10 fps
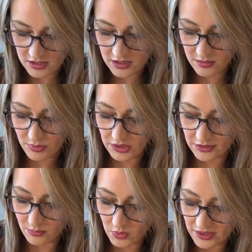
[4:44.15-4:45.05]
I'll put a
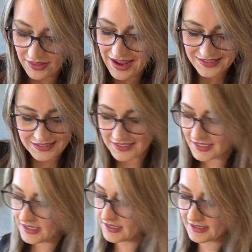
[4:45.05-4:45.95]
little more of that
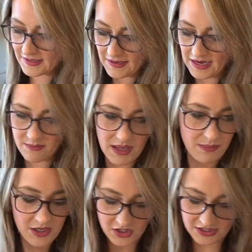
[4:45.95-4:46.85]
and
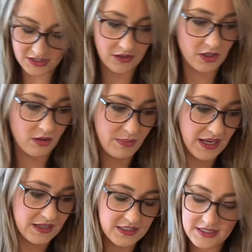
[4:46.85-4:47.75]
maybe just a little
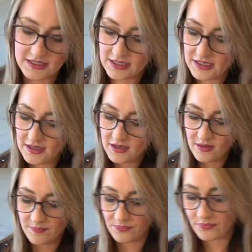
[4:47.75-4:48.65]
bit
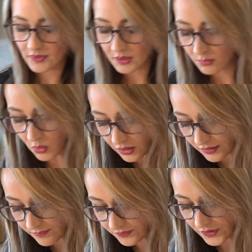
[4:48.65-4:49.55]
more
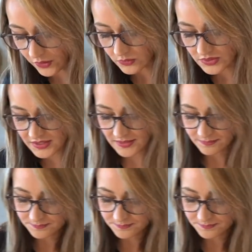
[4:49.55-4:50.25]
oats.